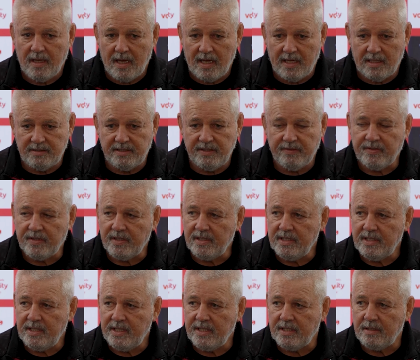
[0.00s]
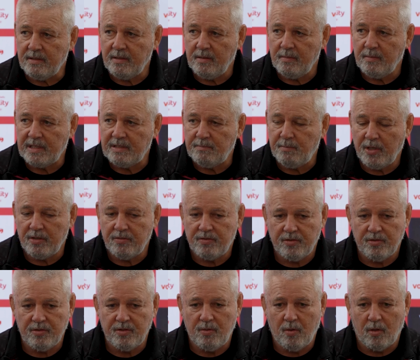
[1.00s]
Uh, definitely, yeah. I mean, both
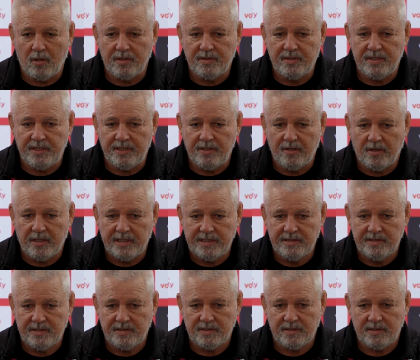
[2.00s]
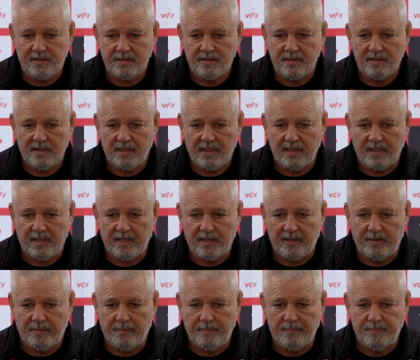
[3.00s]
two quality nines.
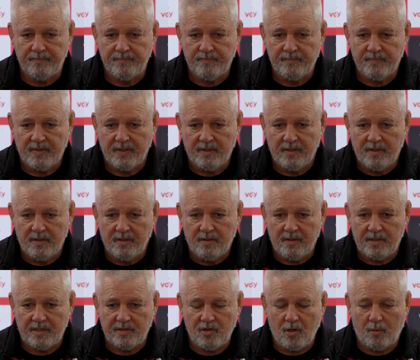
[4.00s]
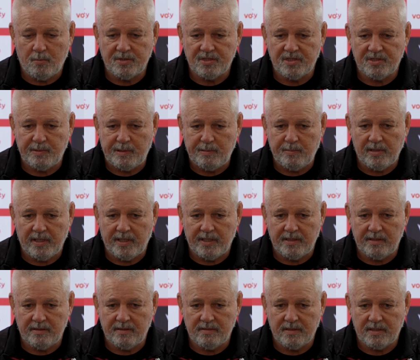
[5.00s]
Um, Thomas has been
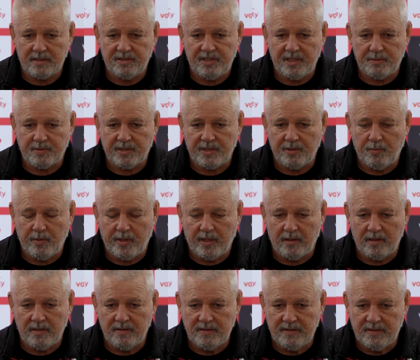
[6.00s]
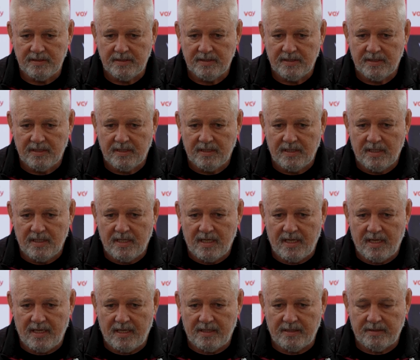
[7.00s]
playing exceptionally well
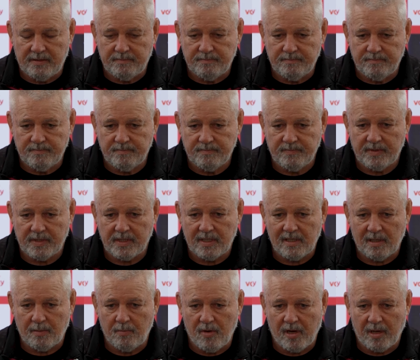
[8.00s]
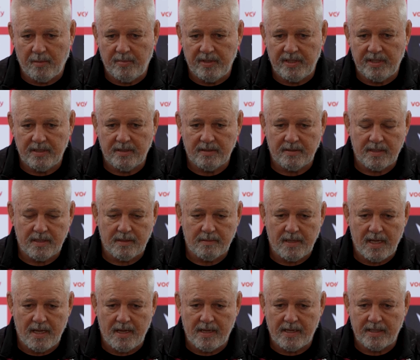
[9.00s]
um, in club rugby.
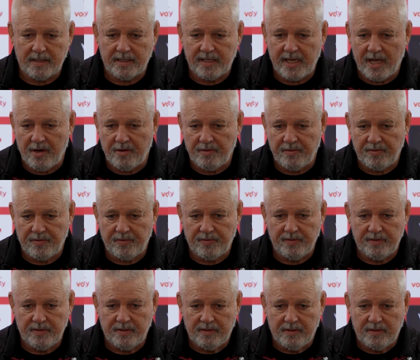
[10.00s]
Uh, Gareth